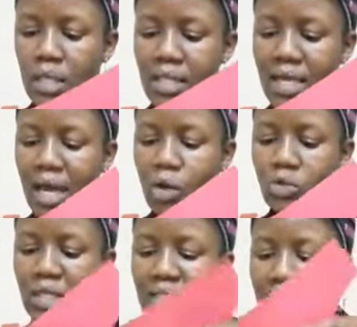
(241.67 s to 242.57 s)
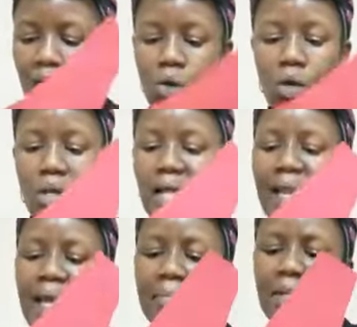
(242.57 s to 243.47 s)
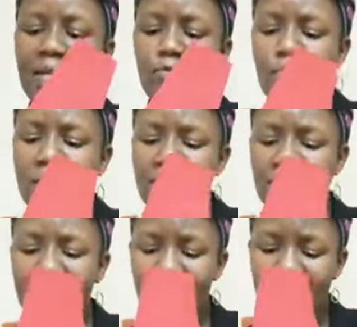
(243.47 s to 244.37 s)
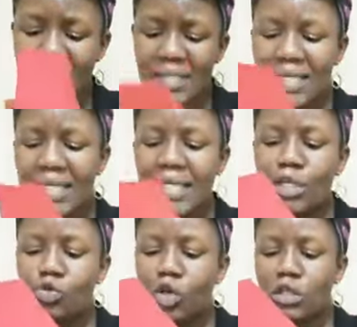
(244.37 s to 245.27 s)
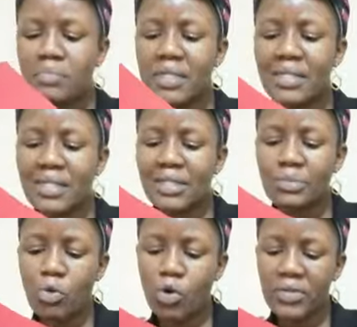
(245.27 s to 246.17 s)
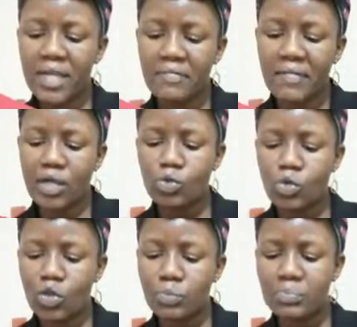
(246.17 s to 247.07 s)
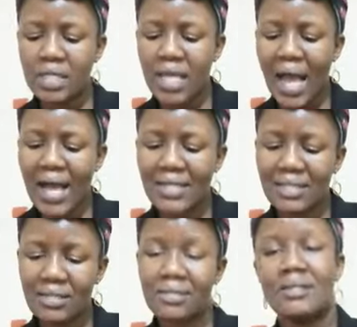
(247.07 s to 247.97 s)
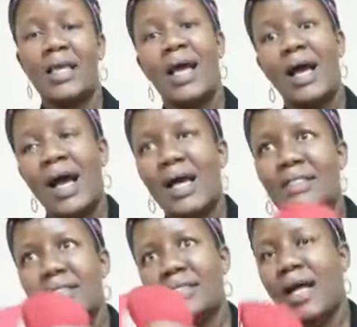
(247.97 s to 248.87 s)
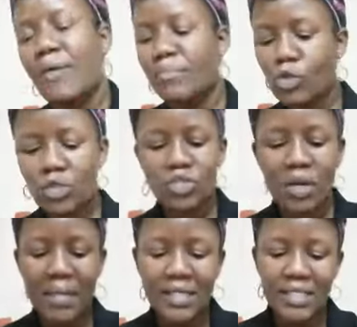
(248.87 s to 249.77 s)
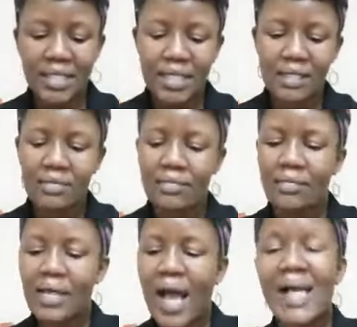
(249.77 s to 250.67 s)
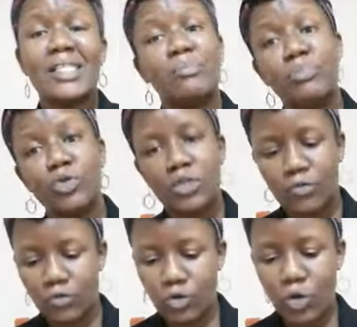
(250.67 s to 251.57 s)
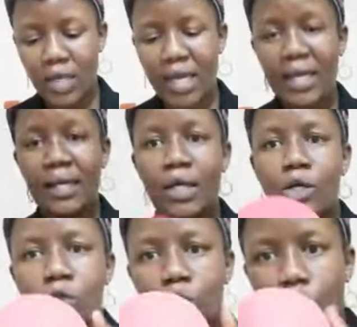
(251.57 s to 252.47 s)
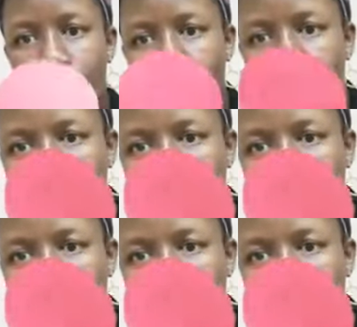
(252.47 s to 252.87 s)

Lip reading: the outer circle, and I believe with this case, it will not be this small. The effect will not be as not dramatic, as beautiful. Okay, so